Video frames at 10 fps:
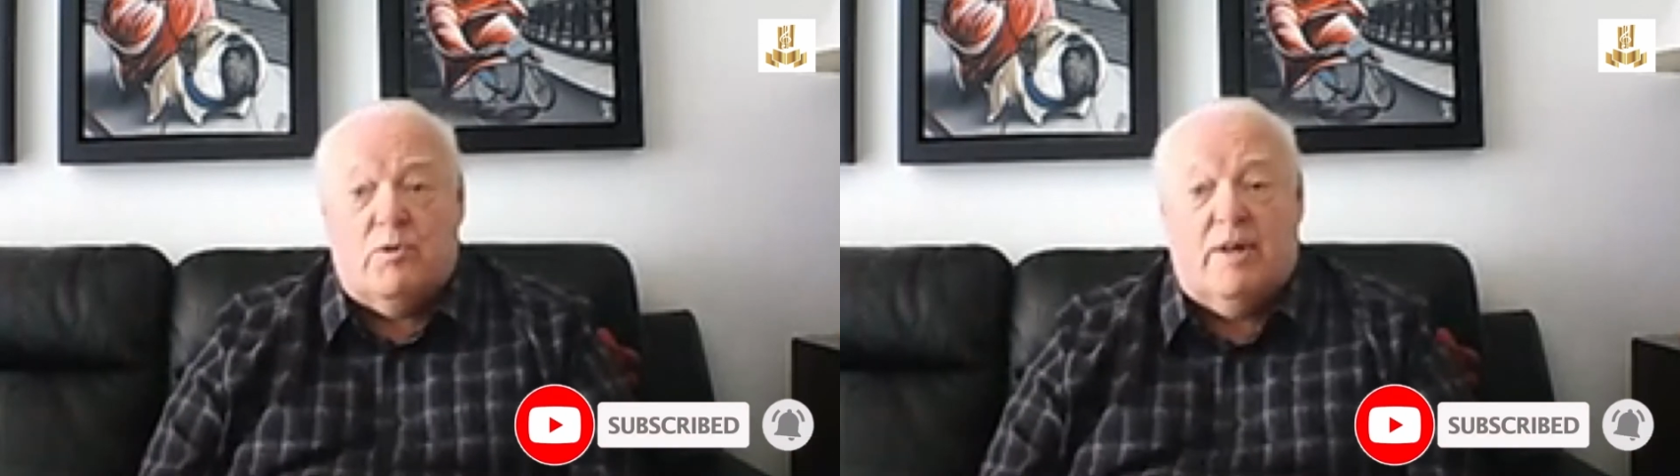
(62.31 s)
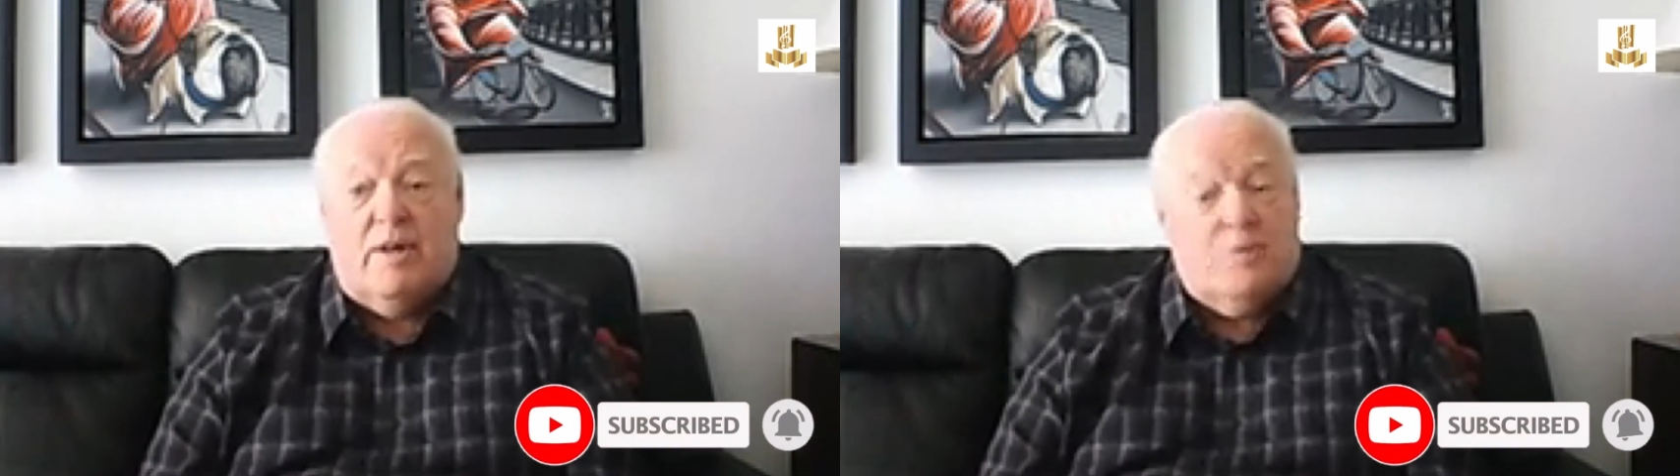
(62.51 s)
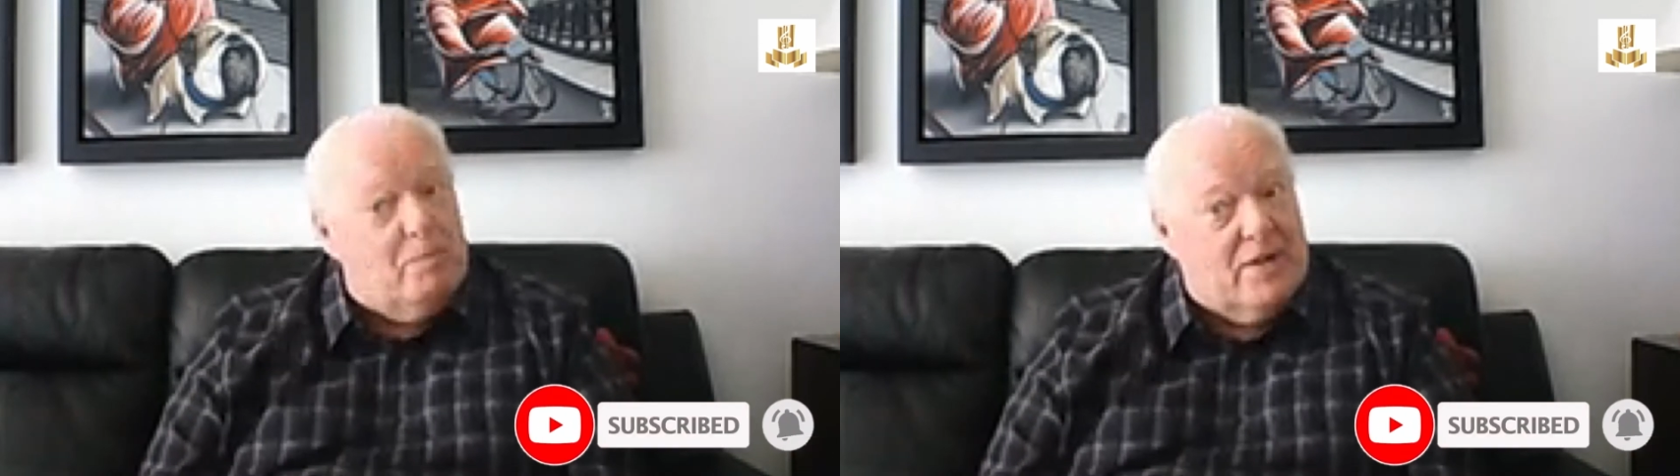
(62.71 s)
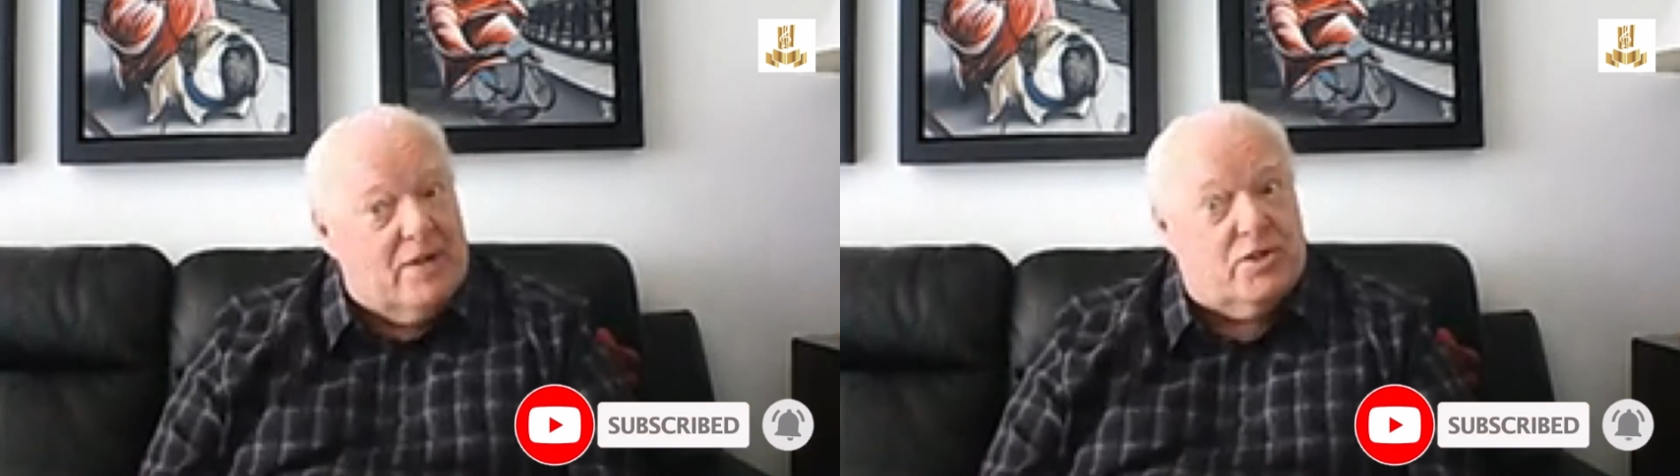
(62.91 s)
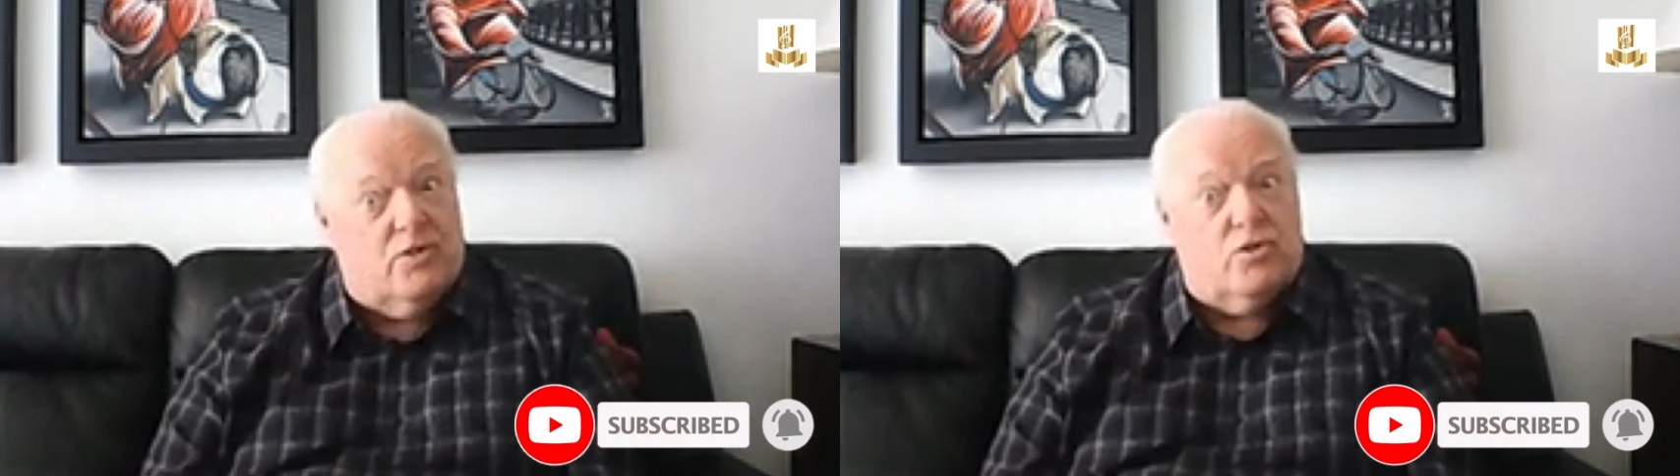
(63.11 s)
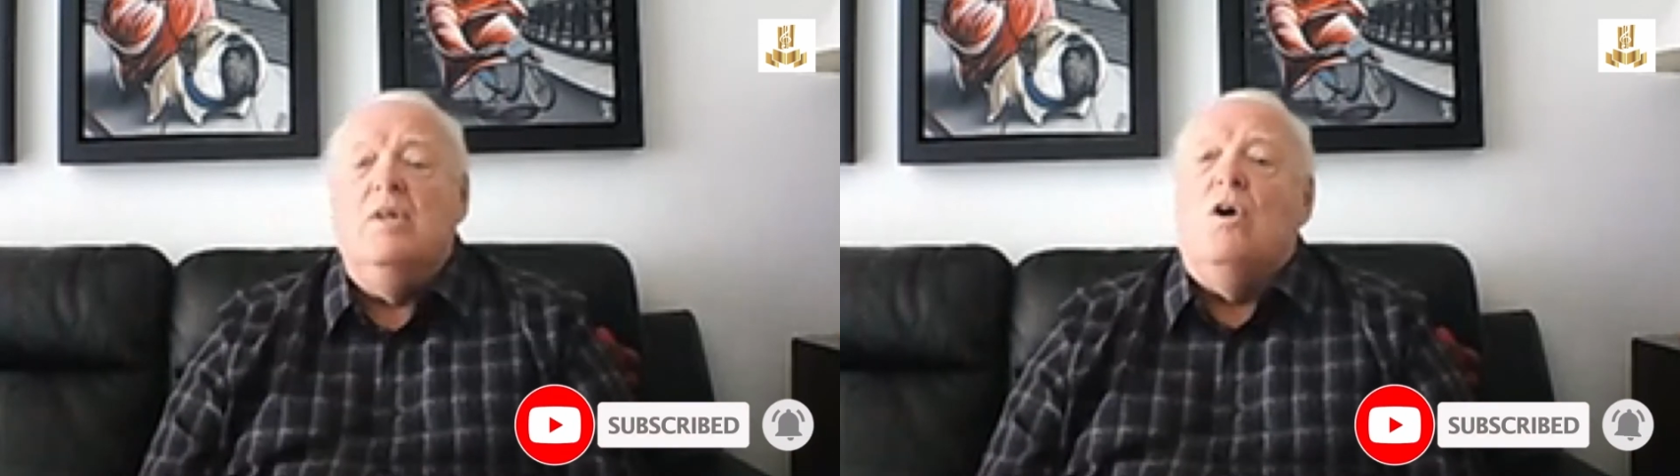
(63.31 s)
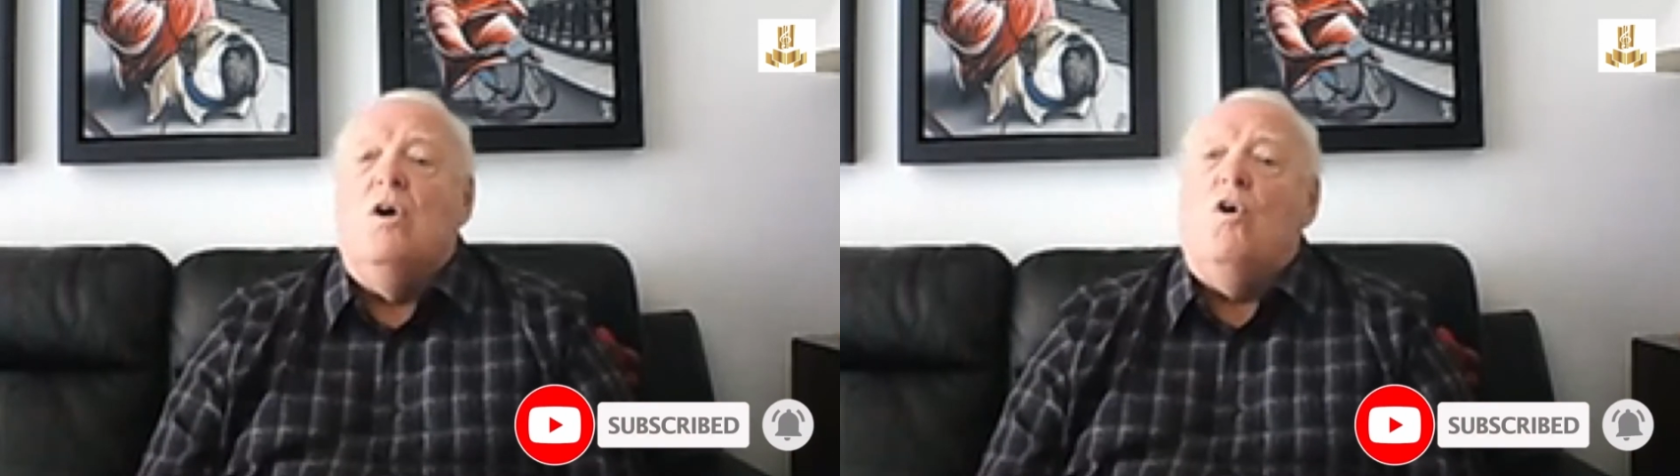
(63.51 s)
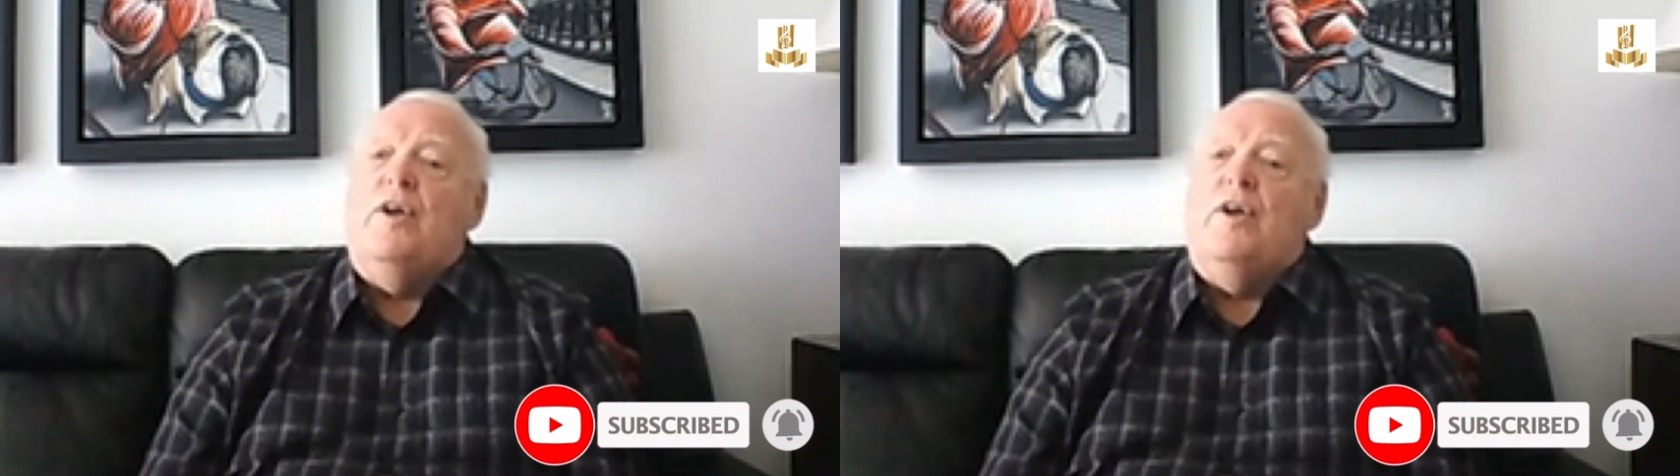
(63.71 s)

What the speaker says: of the passage. Or it